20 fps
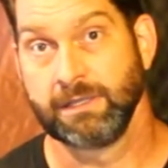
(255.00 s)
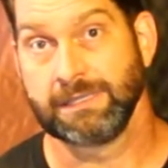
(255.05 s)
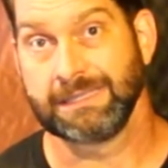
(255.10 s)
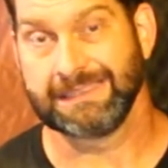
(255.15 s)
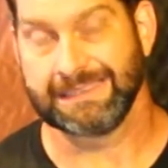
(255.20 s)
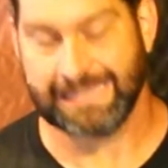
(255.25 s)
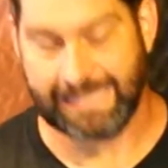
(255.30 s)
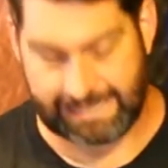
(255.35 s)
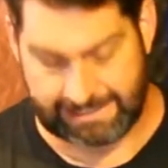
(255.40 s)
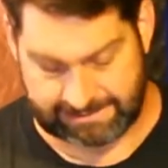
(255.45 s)

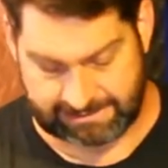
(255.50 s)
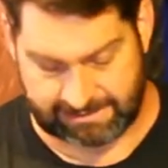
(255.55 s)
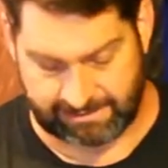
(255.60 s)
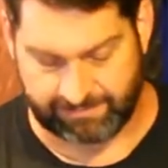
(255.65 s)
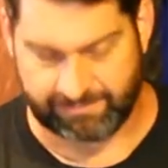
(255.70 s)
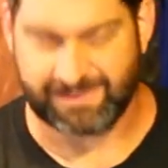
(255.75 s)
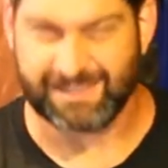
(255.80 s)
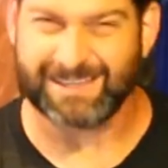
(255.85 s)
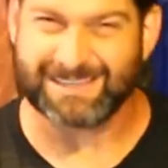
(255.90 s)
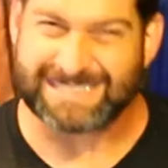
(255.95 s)
less
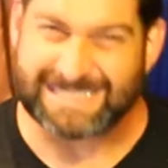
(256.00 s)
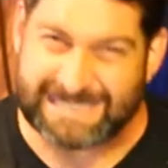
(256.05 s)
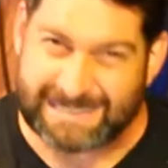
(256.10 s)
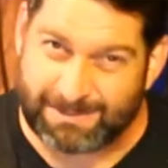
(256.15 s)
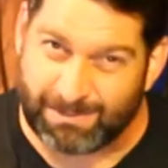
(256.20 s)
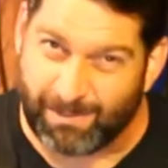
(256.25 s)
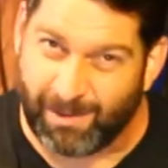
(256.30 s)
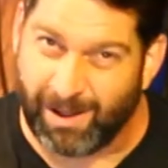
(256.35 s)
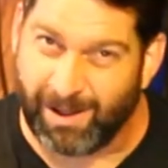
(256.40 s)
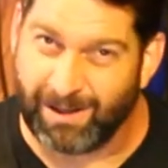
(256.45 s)
of the
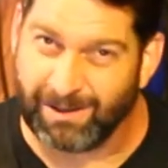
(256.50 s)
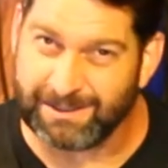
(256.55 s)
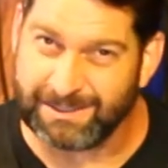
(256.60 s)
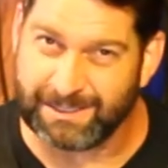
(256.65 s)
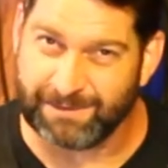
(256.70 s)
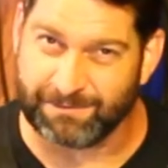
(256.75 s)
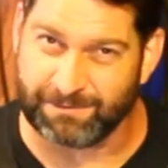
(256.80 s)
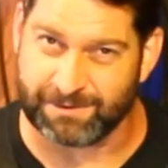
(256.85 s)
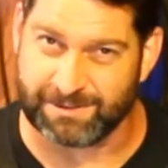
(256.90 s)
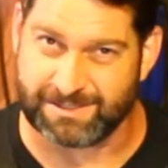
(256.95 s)
small
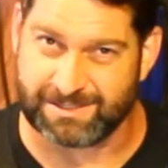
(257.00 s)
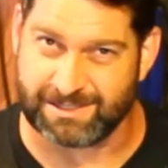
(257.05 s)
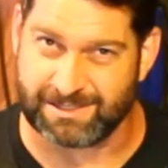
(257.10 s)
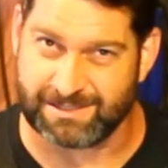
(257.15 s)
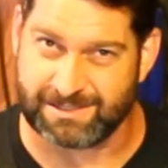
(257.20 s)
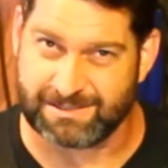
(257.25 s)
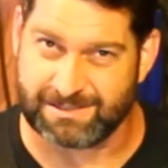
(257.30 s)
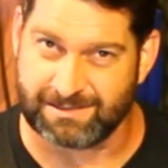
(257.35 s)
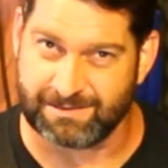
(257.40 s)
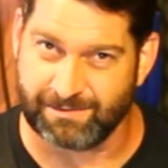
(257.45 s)

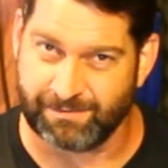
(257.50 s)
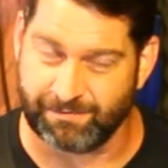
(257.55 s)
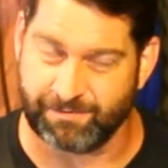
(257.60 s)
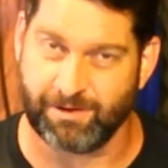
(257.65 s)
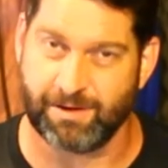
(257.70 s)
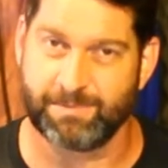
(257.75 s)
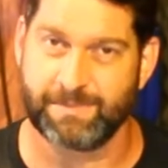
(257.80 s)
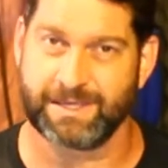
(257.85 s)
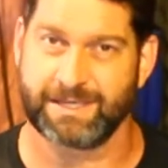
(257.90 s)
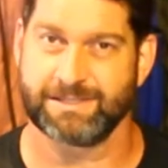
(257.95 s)
differences
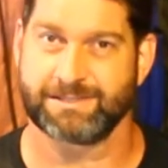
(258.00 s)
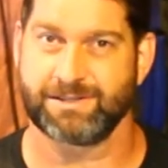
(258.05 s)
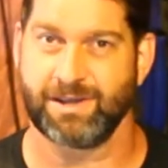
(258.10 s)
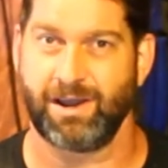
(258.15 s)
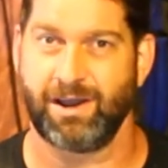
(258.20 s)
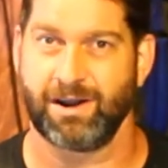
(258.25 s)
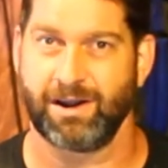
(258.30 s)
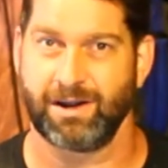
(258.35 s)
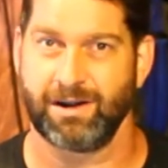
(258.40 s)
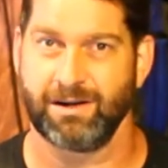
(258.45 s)
from the
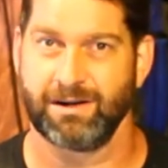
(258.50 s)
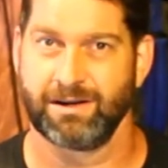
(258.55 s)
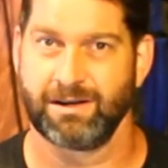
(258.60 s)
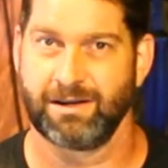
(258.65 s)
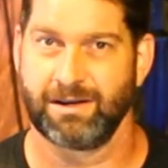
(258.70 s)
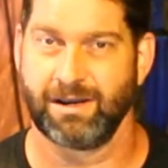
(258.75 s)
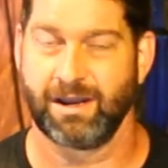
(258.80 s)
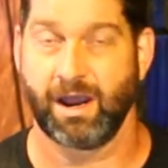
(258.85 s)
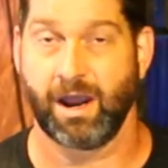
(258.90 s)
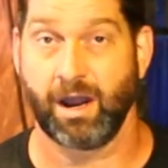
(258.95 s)
guitar
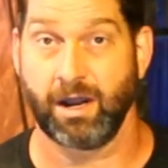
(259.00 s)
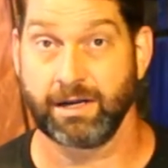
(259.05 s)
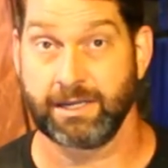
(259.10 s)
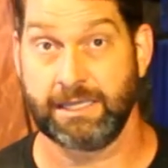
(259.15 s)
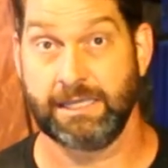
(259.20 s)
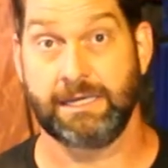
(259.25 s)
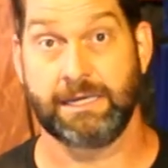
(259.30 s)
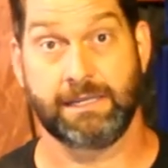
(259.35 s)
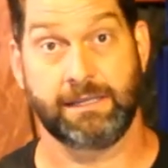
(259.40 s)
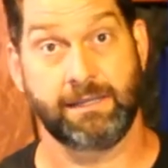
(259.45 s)
are
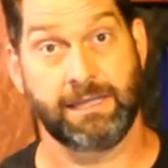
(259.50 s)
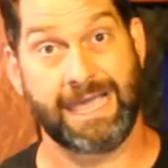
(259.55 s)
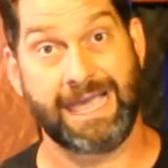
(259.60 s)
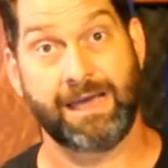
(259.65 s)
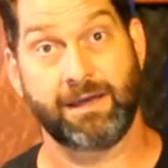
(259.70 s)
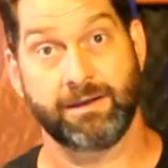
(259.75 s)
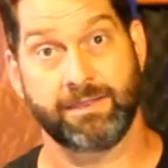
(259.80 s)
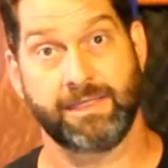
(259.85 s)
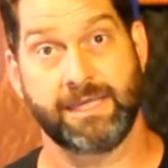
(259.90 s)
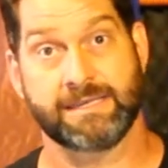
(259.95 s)
getting
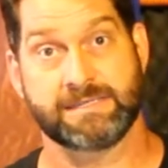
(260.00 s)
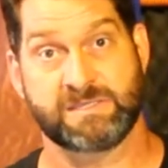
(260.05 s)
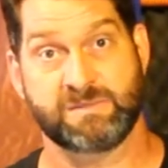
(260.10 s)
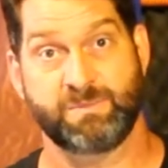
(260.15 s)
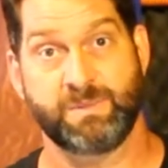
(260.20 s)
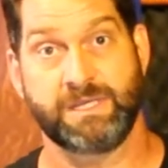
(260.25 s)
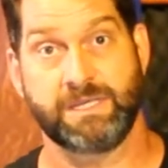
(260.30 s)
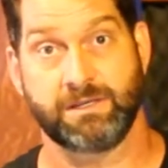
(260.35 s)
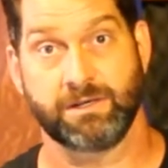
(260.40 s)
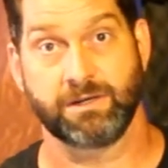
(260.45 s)
out of that
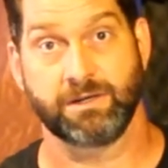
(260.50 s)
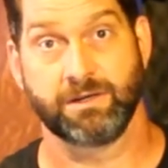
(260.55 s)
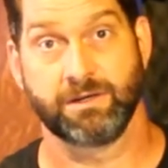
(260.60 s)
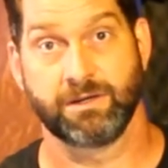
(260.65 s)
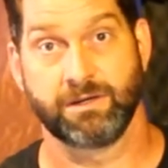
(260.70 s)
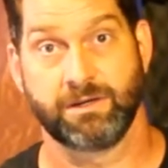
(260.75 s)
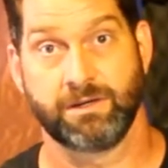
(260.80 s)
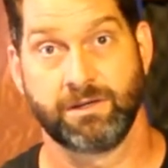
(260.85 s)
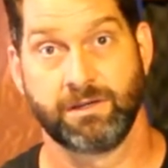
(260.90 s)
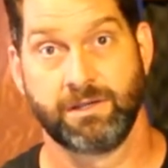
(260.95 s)
speaker.
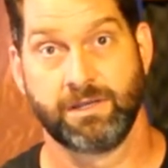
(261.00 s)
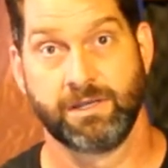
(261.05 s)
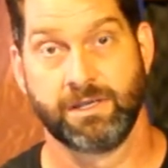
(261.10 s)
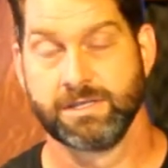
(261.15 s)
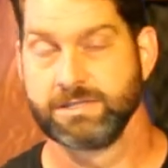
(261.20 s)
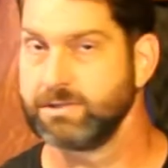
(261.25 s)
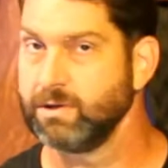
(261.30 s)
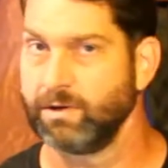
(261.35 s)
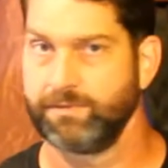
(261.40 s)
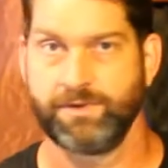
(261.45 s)

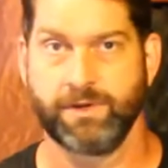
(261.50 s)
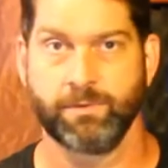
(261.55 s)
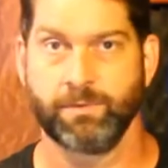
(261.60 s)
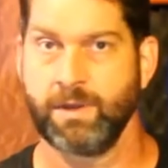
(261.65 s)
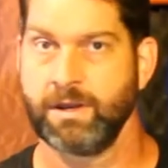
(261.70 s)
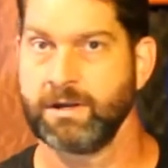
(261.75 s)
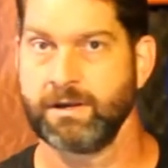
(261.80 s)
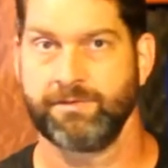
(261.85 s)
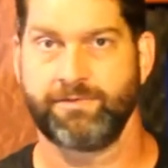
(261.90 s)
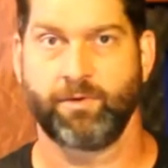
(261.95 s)
So if you're
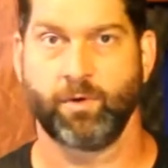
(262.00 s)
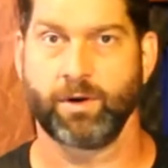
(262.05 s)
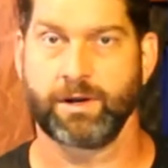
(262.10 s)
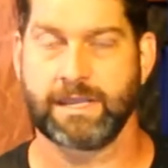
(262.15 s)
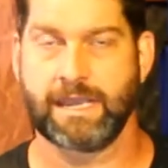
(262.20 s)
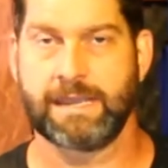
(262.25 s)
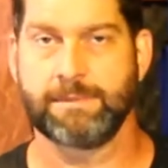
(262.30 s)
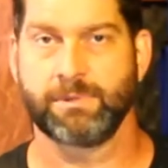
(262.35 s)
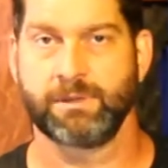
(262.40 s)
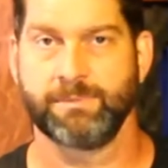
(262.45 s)
running a
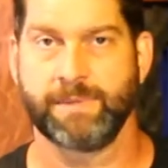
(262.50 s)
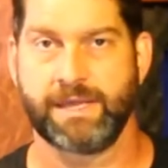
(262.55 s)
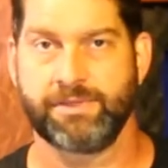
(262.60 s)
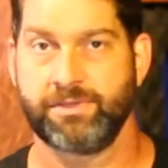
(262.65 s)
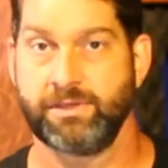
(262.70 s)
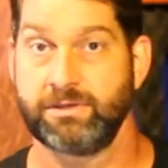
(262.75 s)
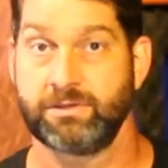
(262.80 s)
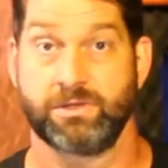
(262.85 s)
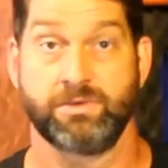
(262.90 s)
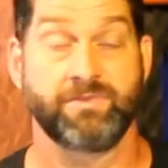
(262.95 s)
4-cable
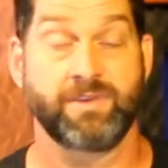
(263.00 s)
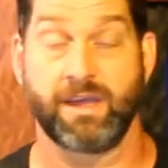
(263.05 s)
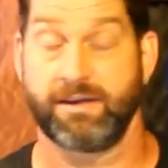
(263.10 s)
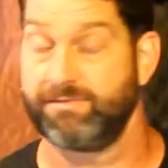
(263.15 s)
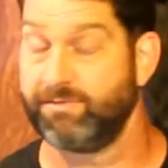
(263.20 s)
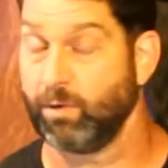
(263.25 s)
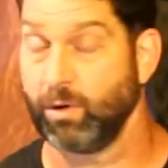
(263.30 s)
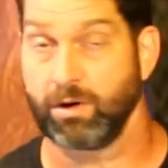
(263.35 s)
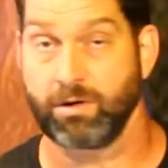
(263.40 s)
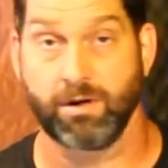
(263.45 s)
method and you've got
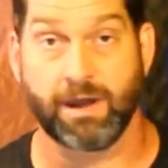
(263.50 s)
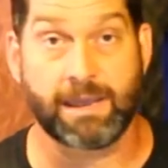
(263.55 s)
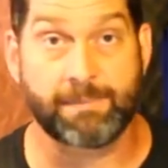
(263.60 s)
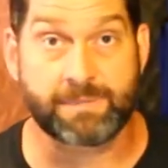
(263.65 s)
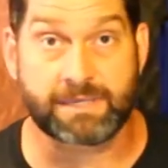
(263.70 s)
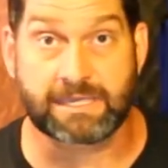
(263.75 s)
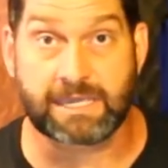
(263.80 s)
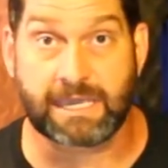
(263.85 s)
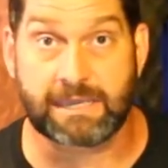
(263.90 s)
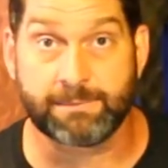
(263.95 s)
4
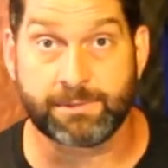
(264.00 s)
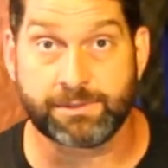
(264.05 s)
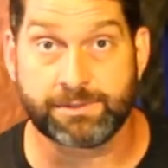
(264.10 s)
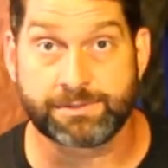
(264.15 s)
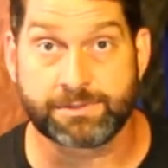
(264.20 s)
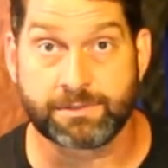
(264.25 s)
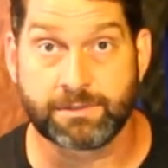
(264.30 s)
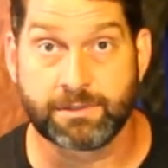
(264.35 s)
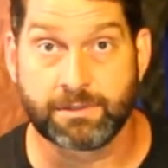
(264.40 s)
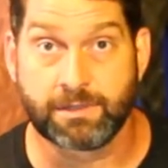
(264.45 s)
crappy cables,